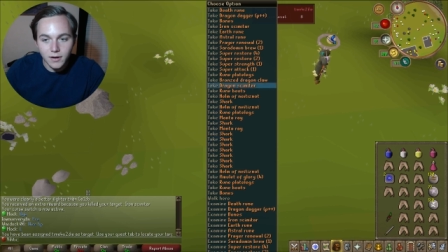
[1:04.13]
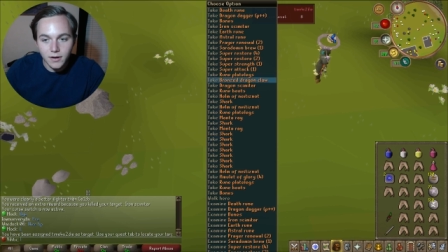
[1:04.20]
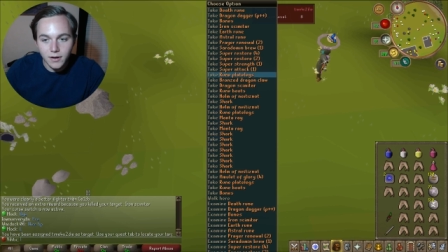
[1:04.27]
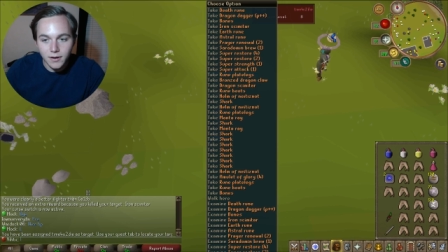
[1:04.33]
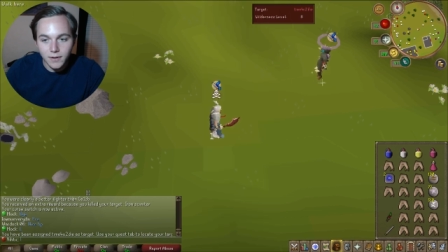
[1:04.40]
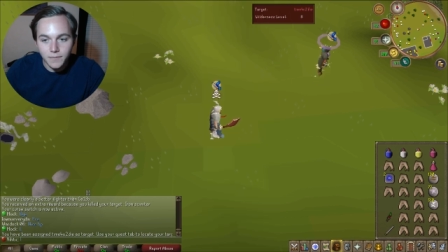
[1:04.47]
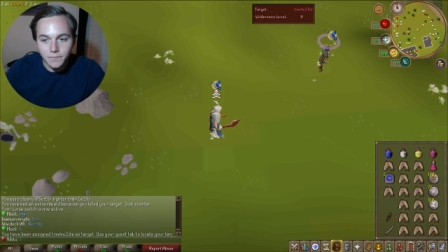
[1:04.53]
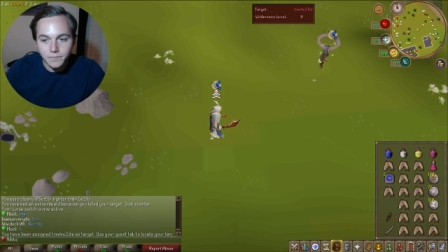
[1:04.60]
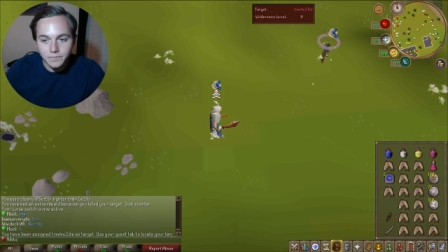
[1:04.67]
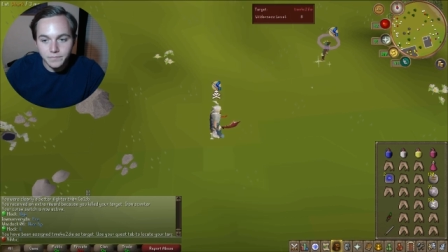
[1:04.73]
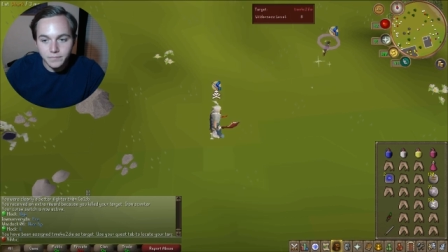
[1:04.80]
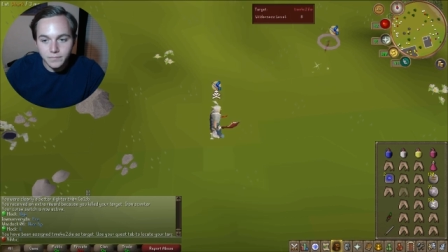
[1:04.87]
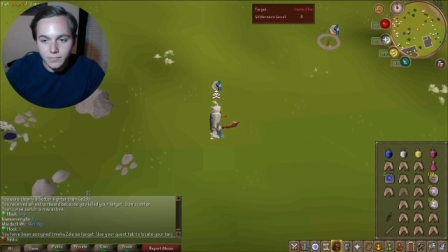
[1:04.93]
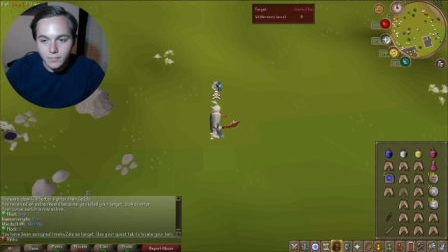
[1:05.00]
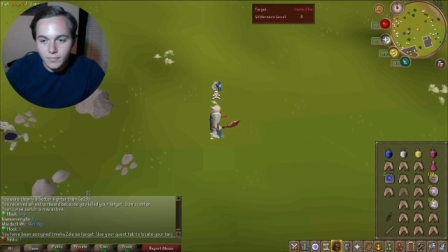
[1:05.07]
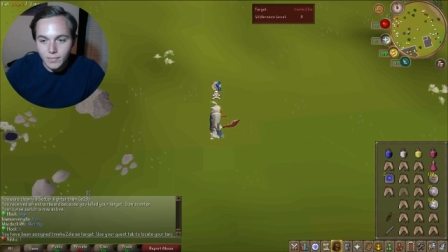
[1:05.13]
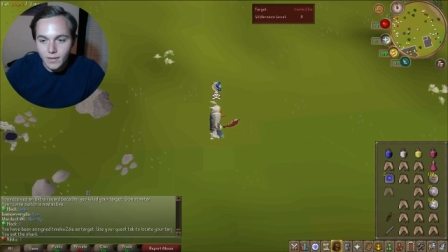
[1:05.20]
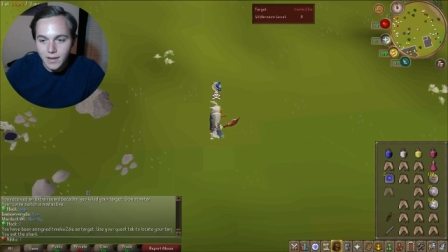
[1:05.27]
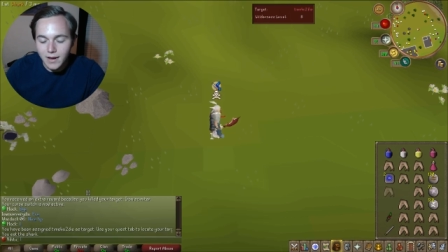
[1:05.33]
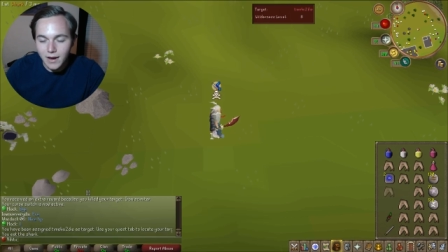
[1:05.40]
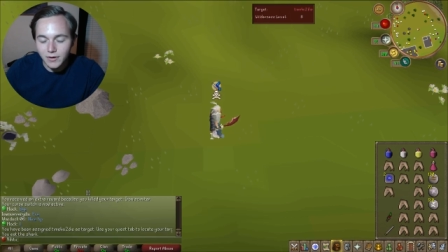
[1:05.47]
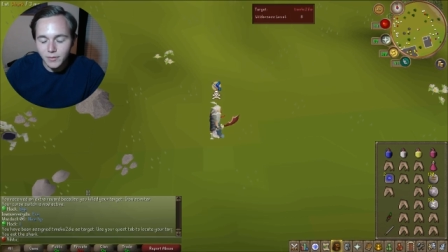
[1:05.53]
Um,
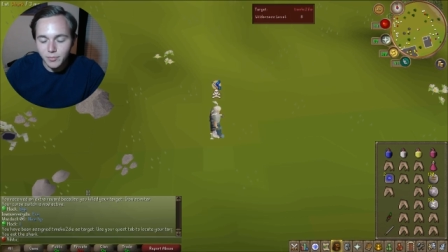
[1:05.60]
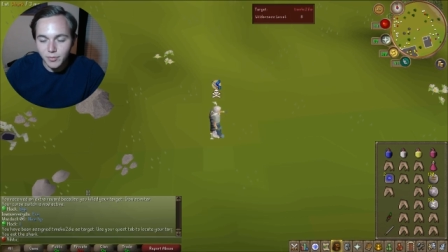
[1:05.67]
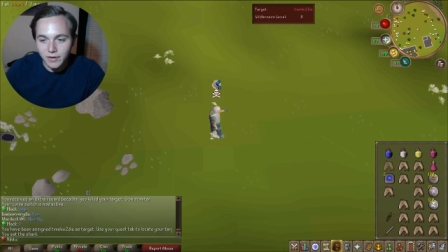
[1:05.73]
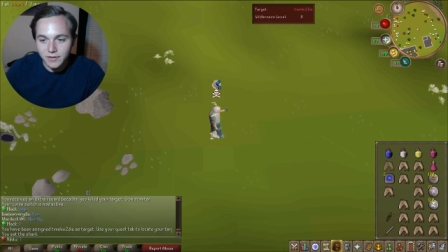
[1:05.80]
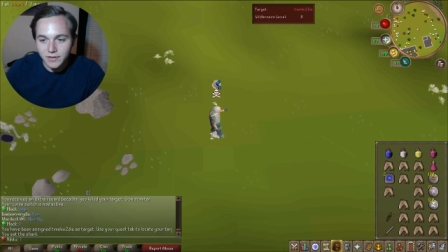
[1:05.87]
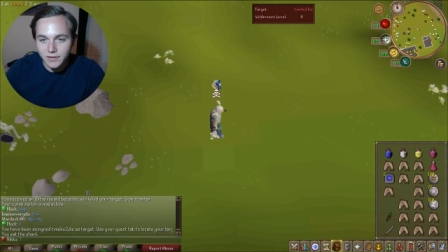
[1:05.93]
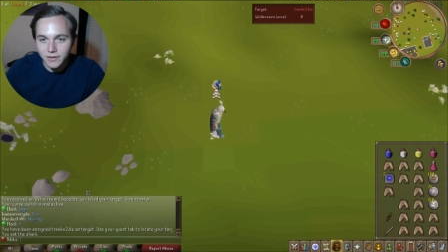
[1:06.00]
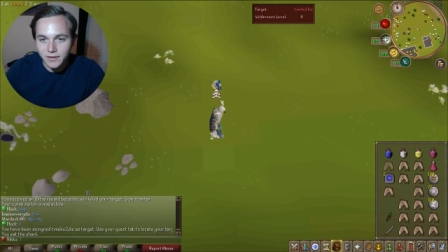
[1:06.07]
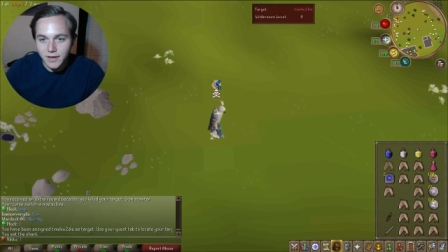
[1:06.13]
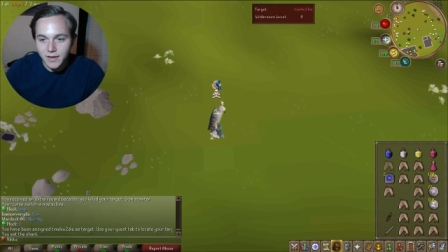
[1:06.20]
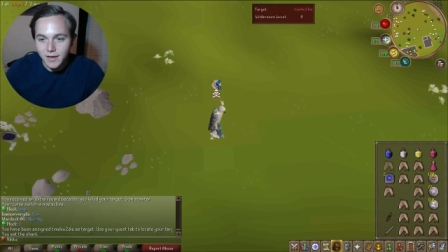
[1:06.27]
how depressing.